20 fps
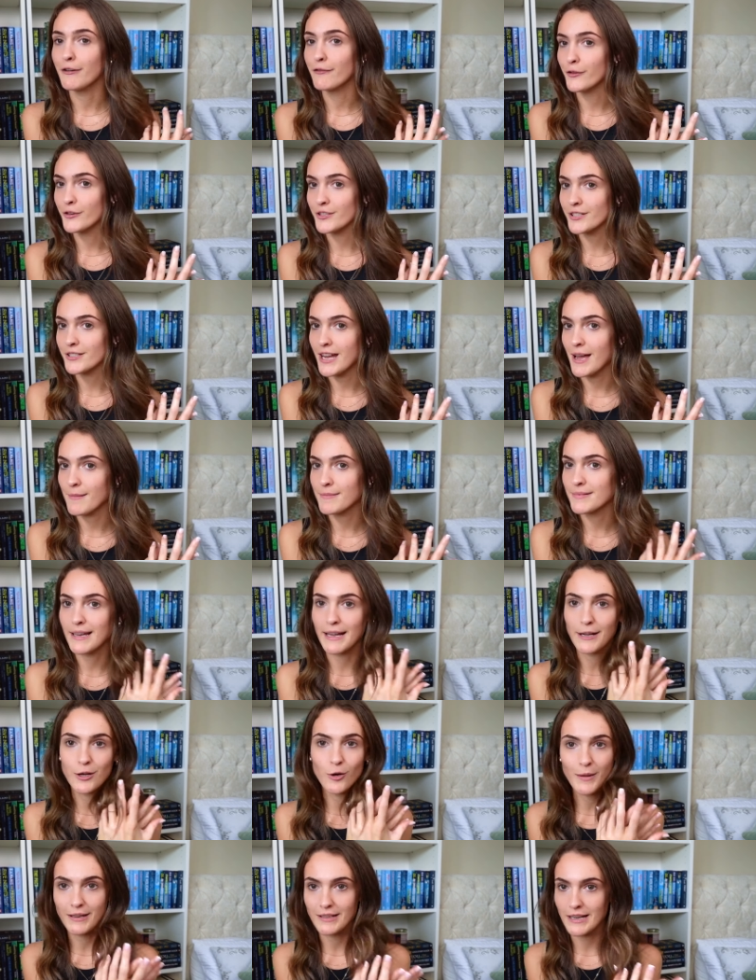footsteps
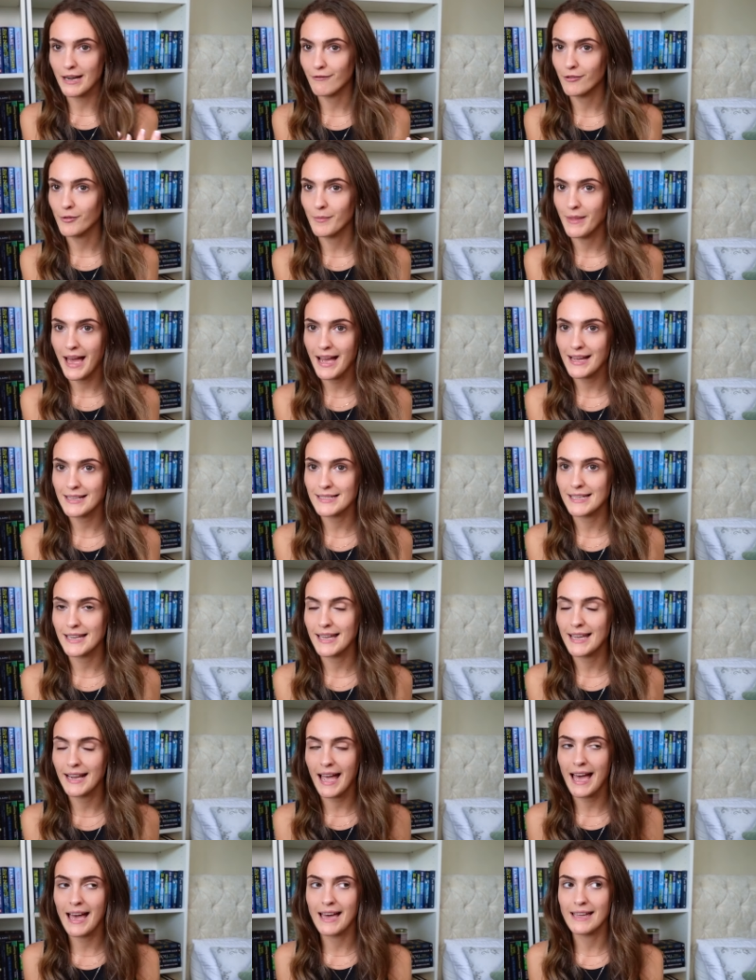like coming down from the
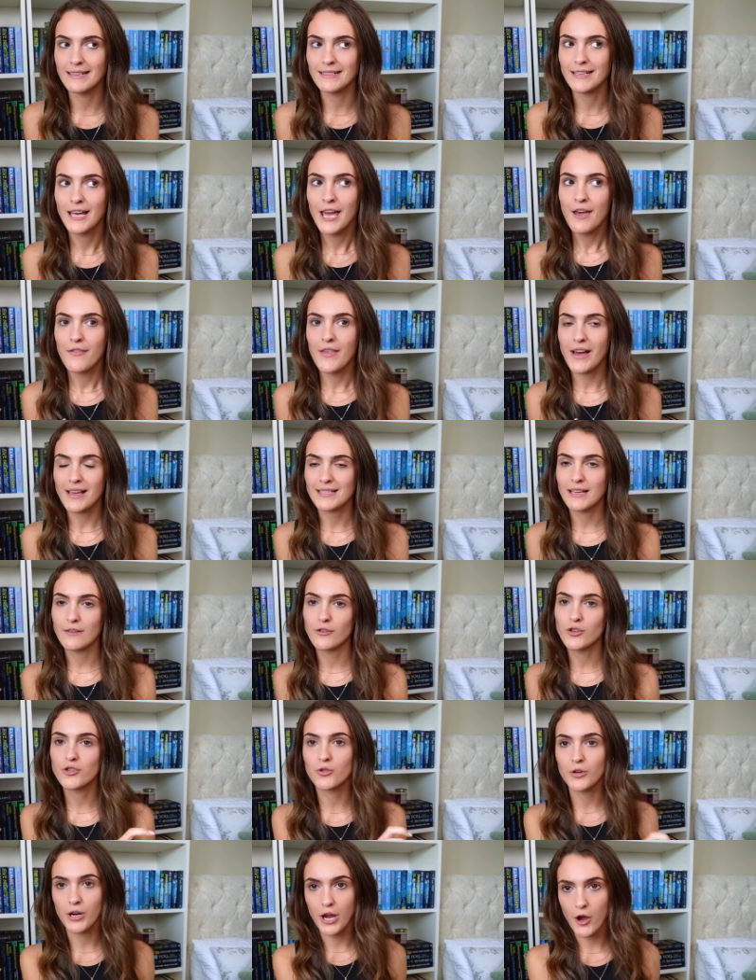attic and that's how the
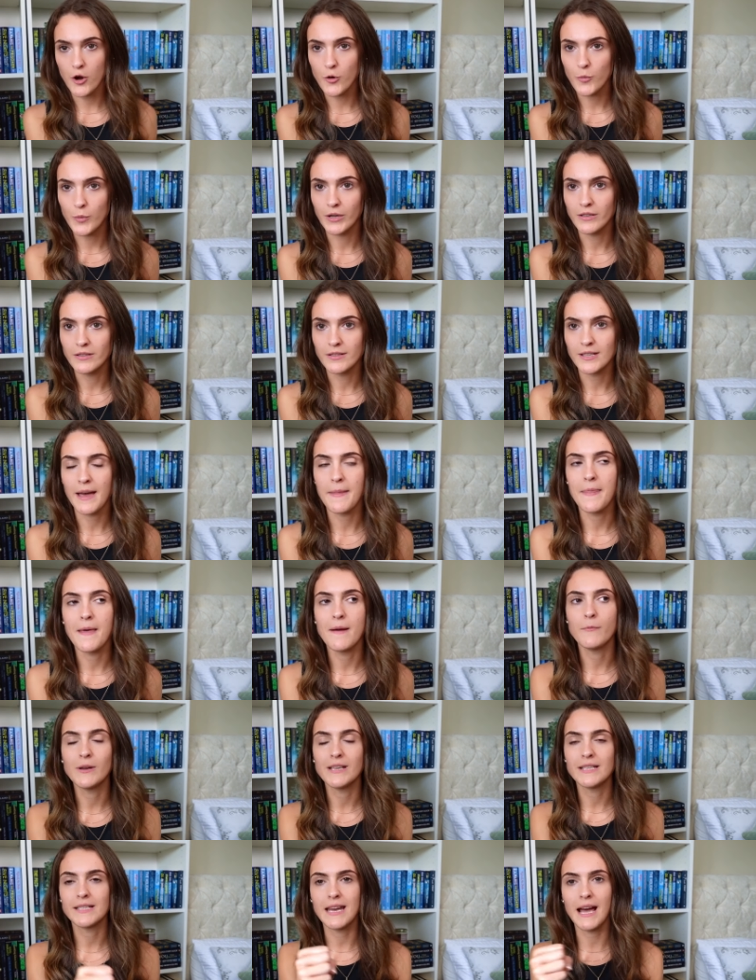story opens and
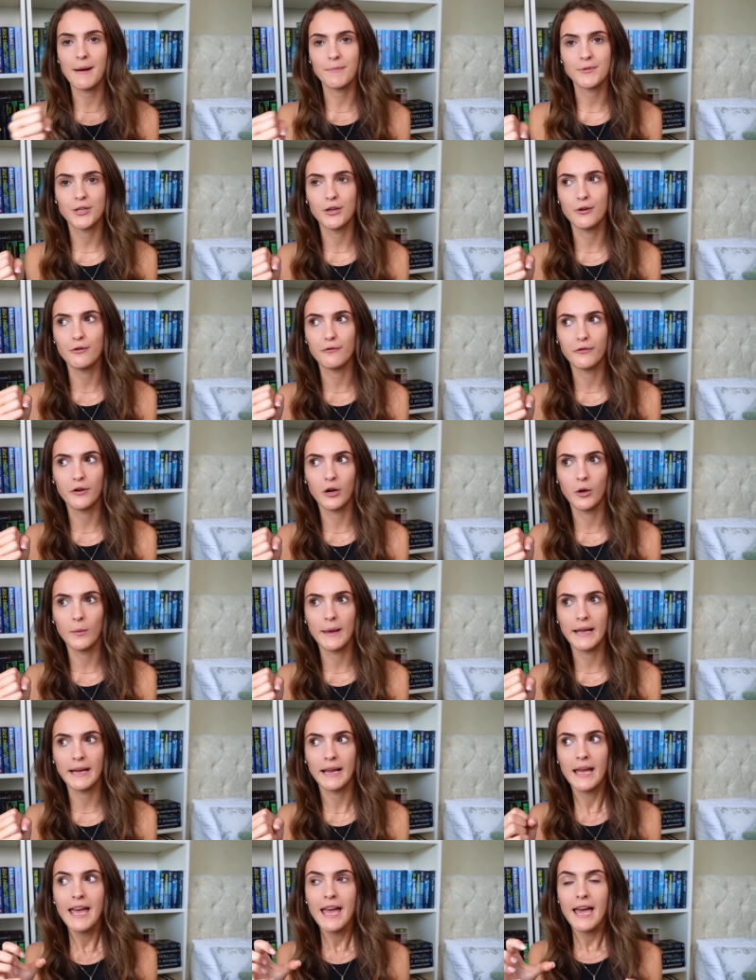then we snap to
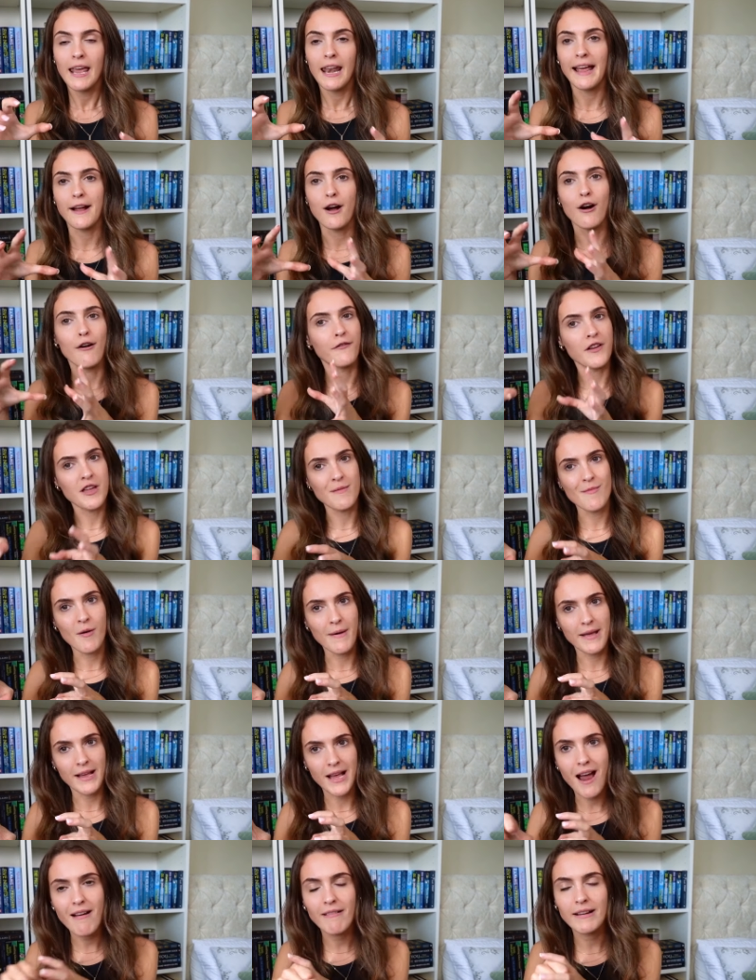following like our female
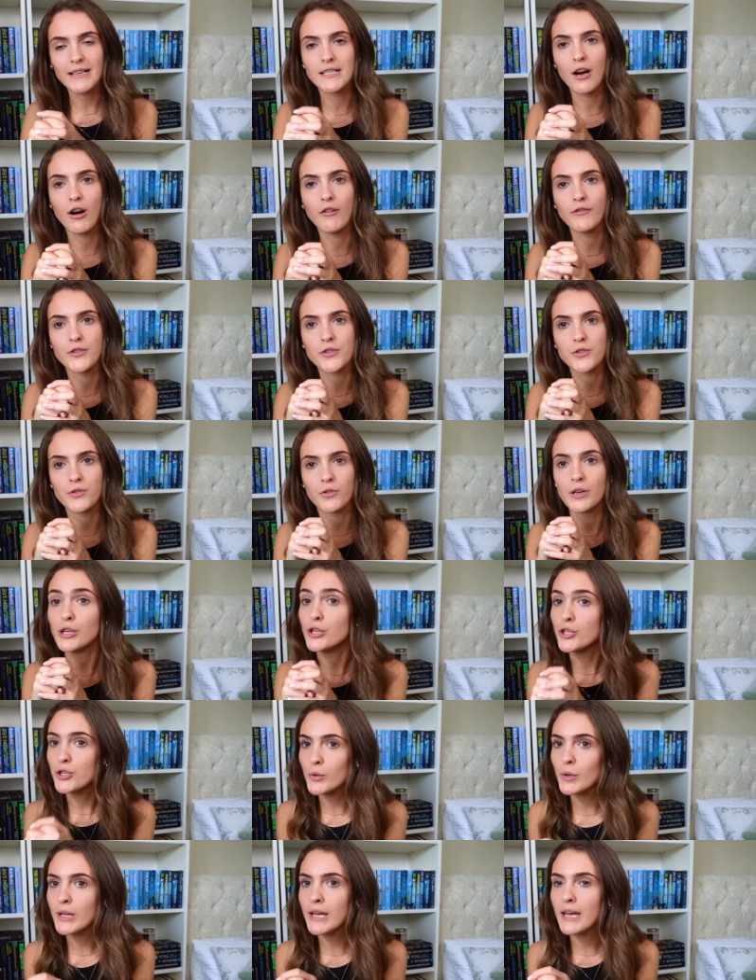main character of the story
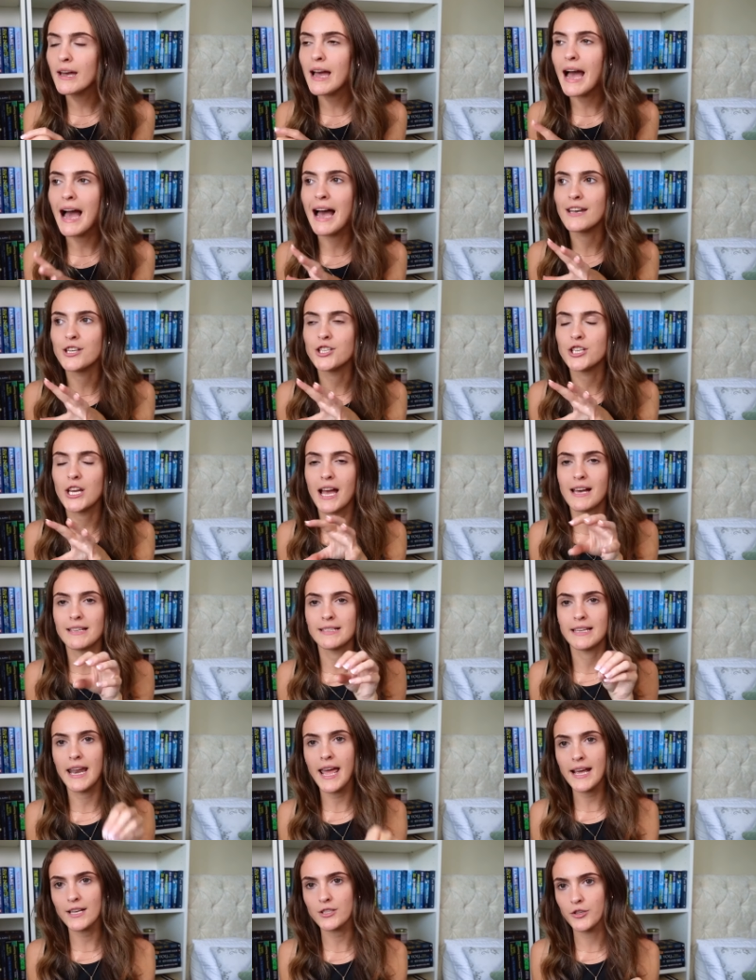Julia and she has
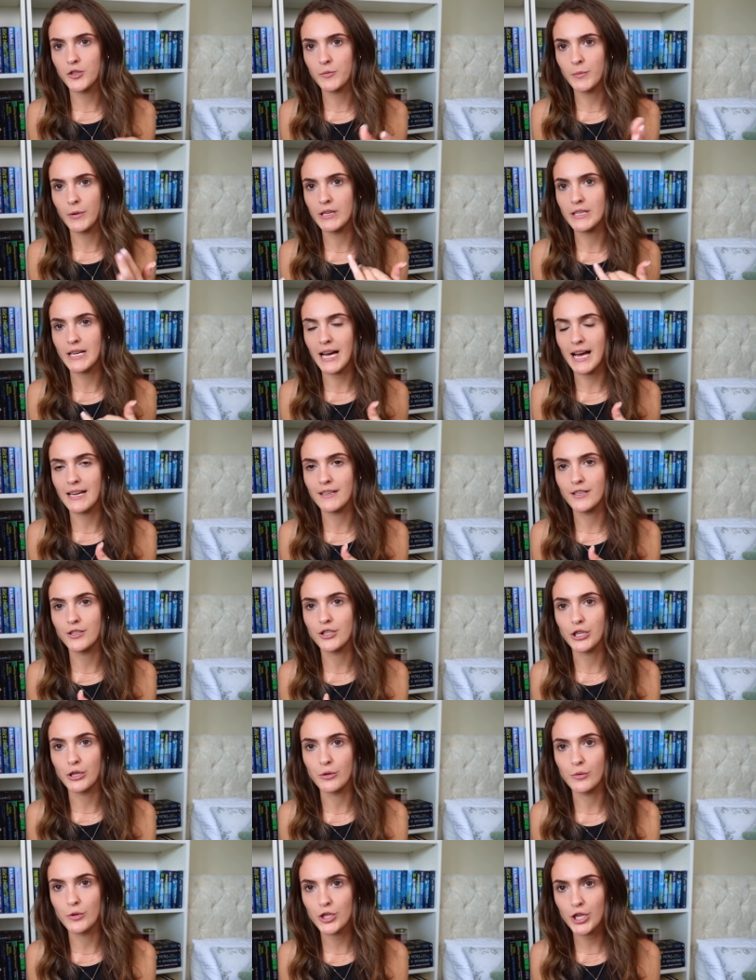an ex-husband and
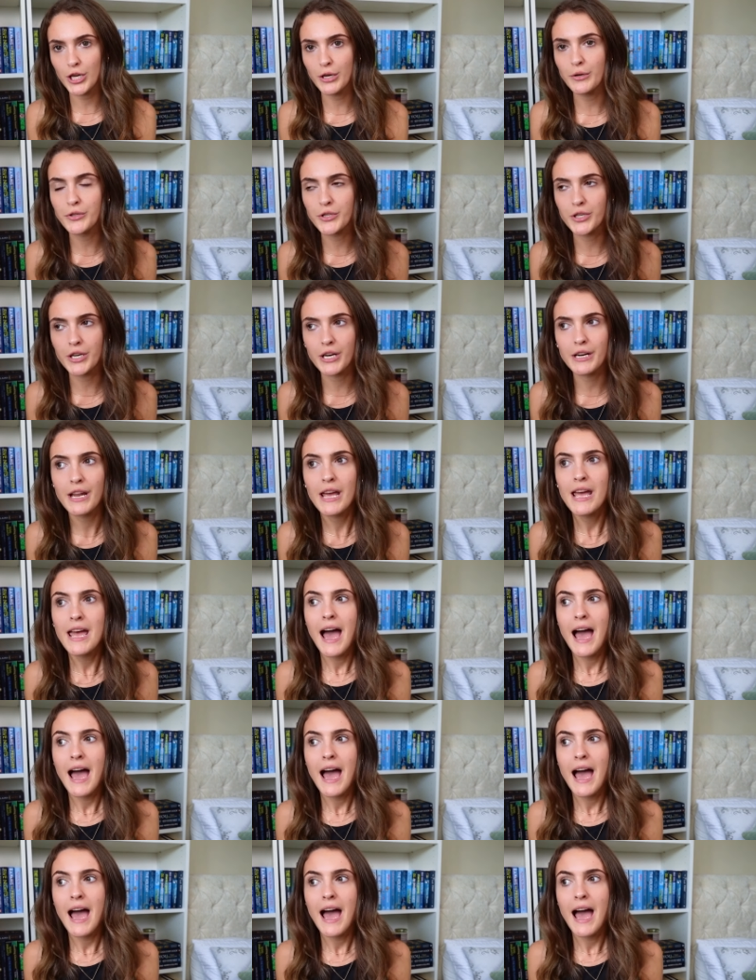two children